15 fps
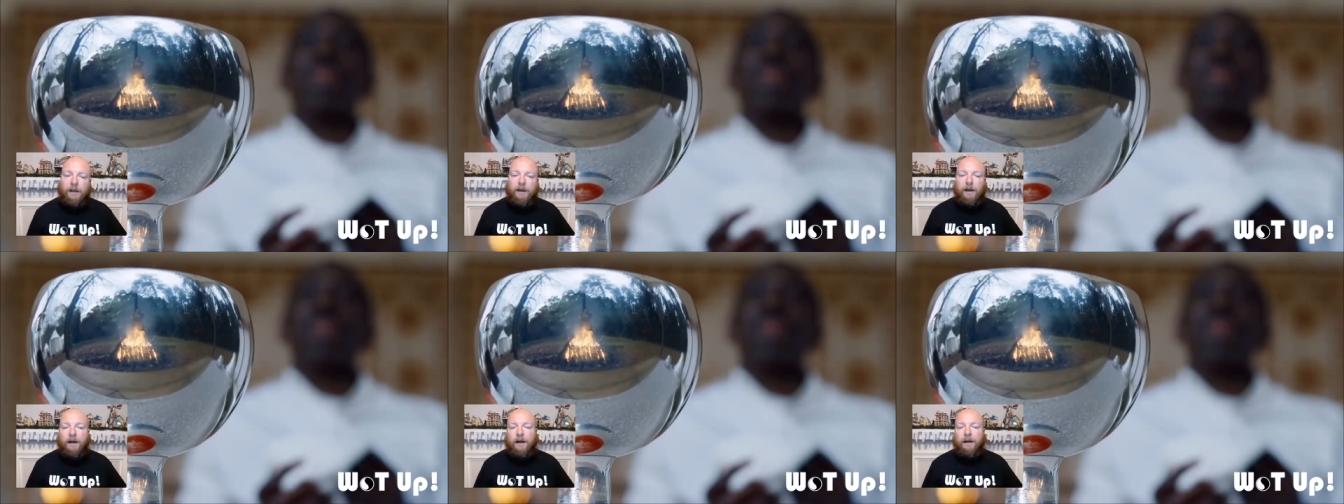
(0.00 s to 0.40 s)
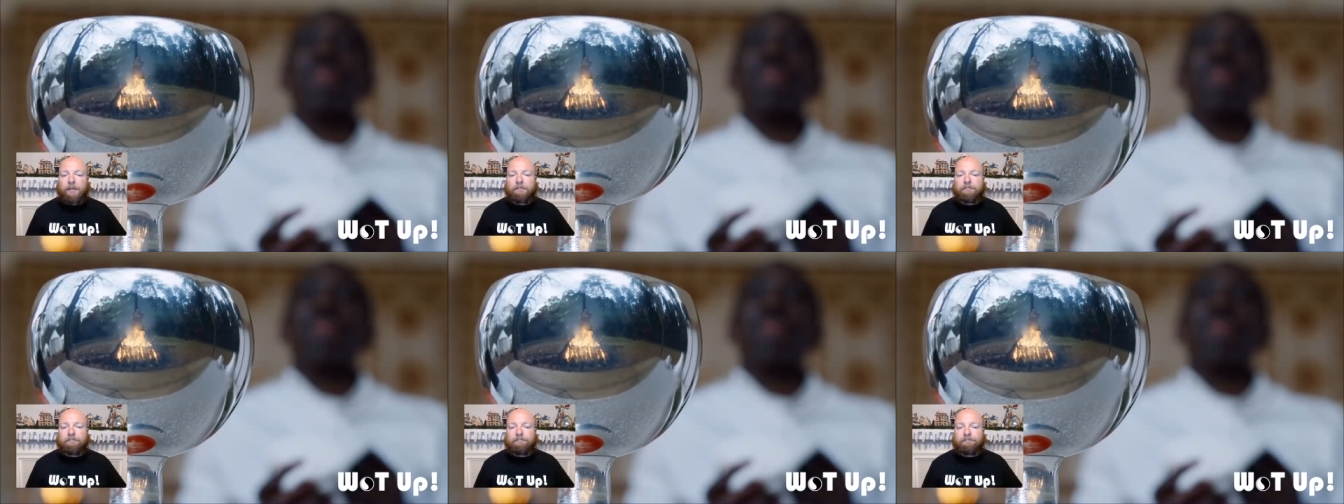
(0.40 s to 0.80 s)

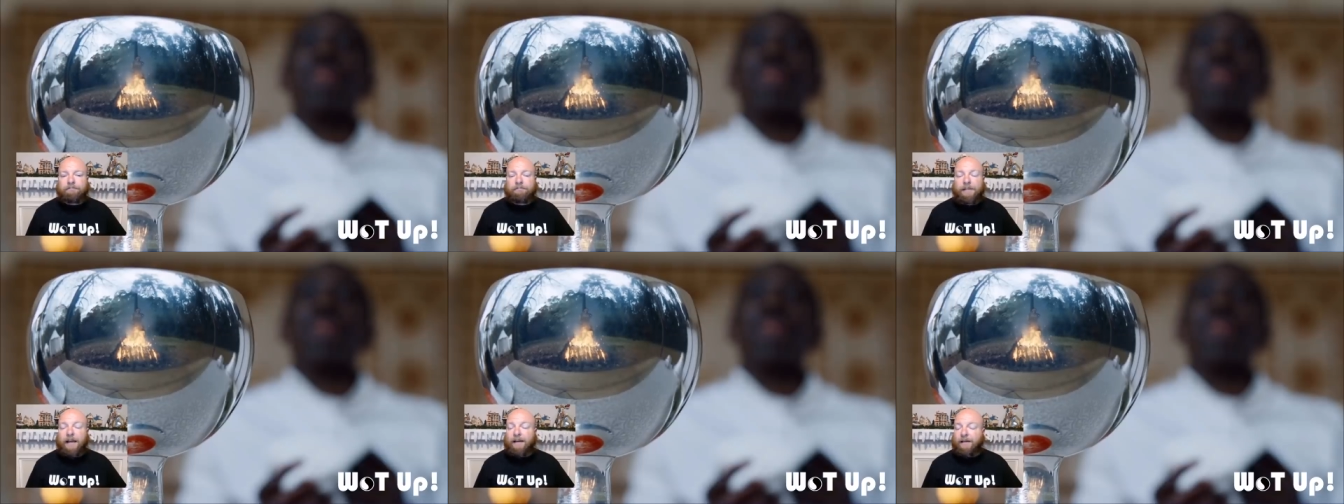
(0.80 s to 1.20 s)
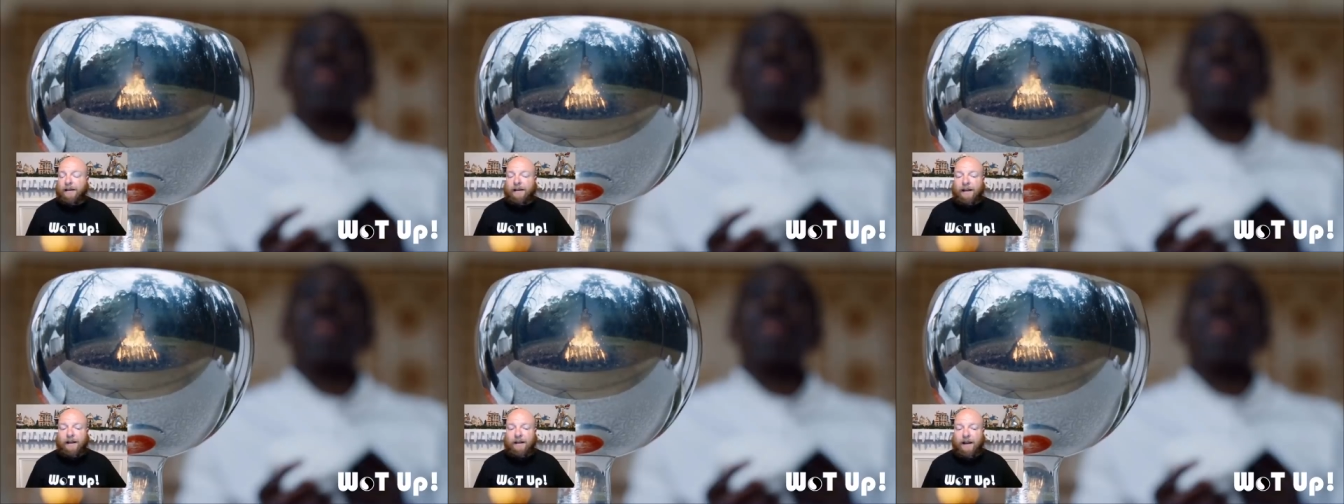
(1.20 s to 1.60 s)
Um, yeah,
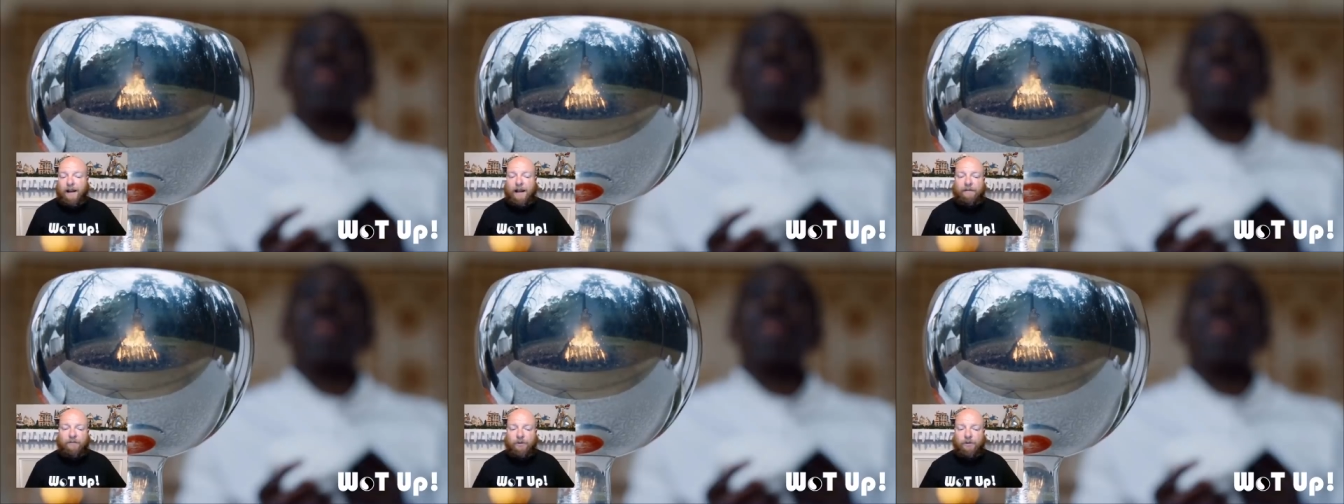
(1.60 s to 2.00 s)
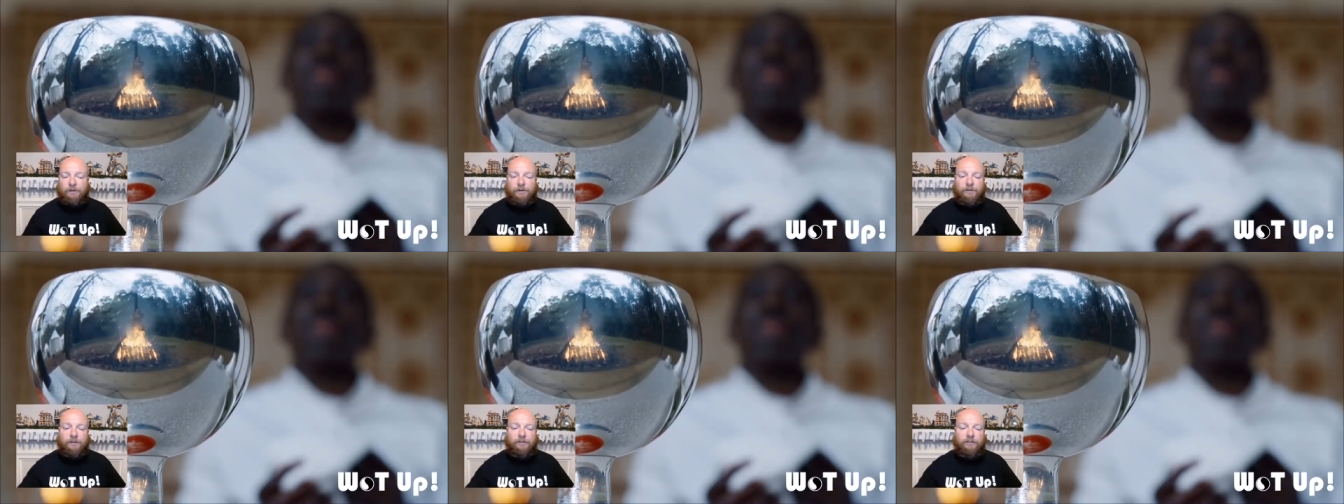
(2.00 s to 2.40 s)
and I, I have to
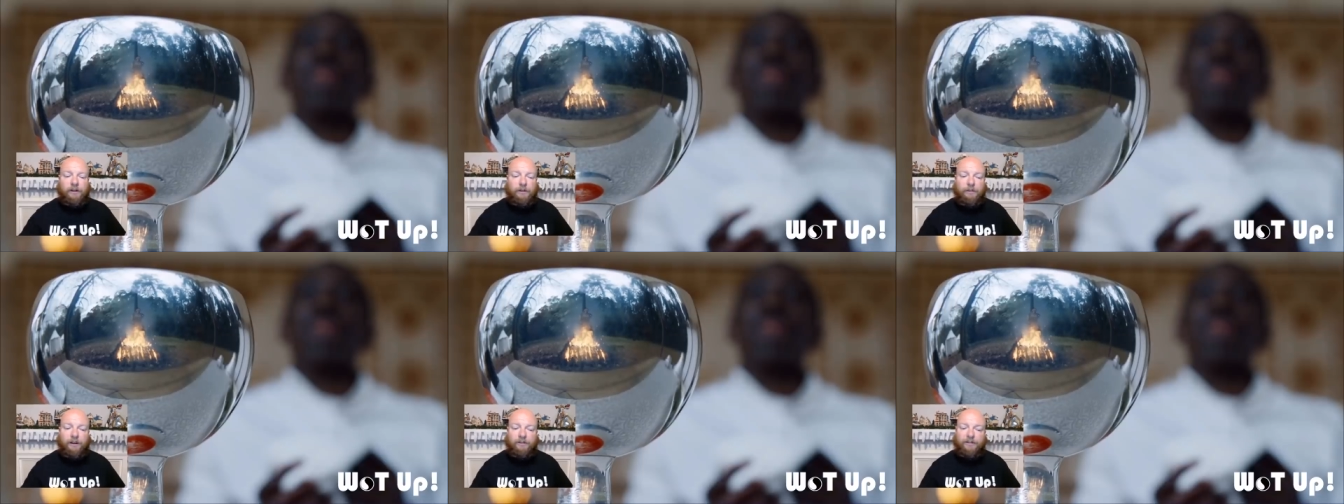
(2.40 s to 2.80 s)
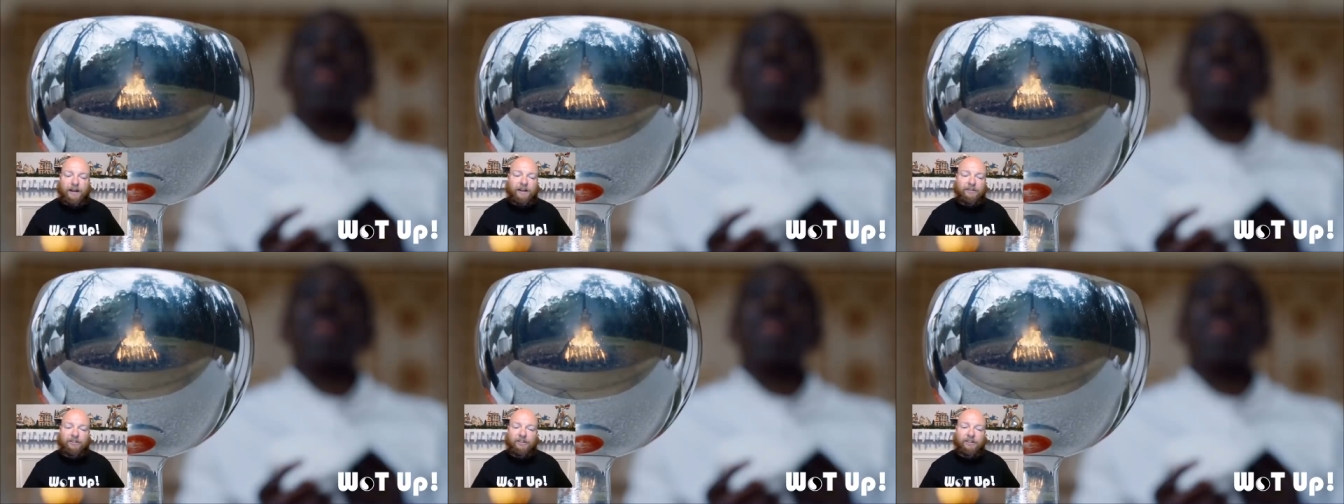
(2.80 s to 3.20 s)
include this here because
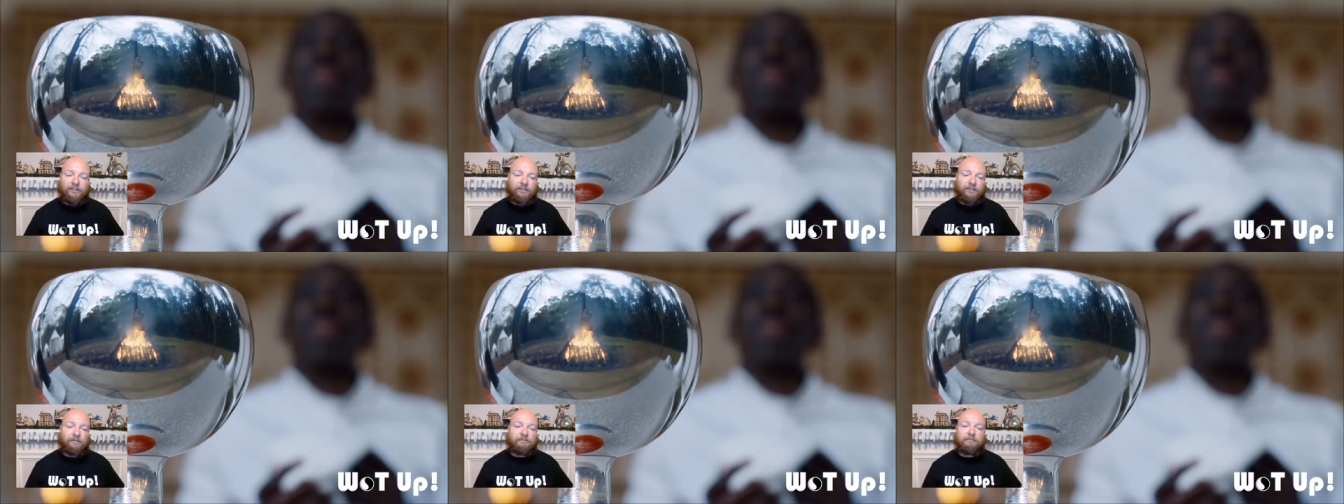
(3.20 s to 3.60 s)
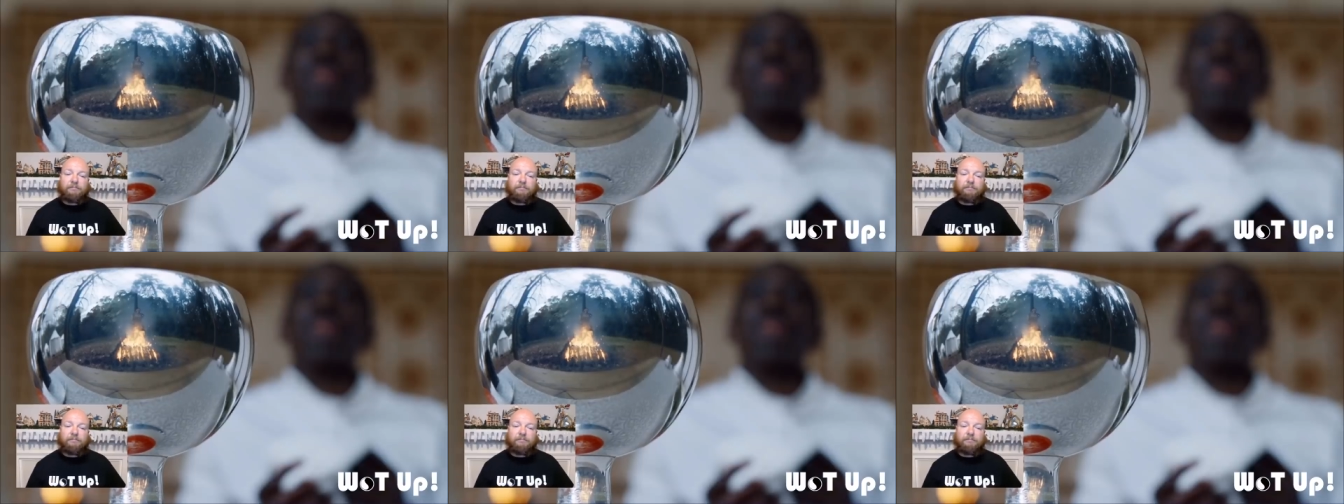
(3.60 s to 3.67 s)
that is just